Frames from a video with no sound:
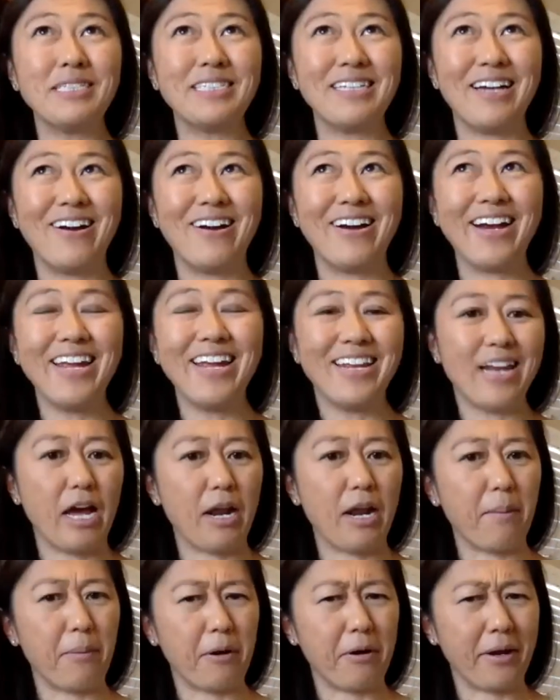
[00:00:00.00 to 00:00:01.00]
sorry, not
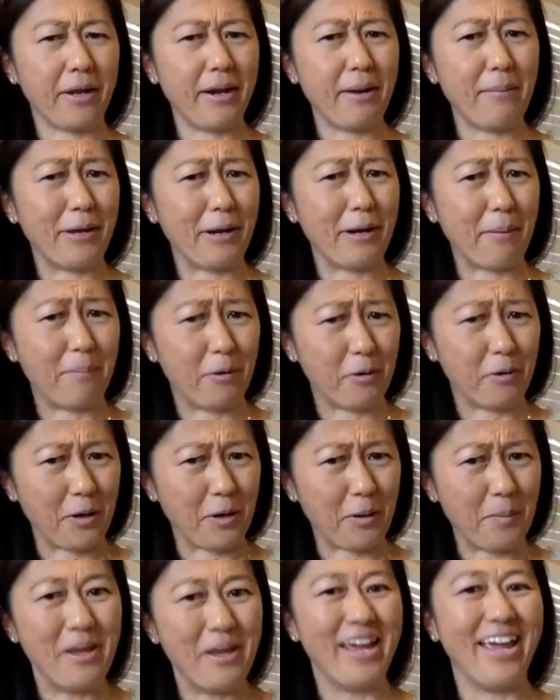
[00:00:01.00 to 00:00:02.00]
a burden, but a boredom.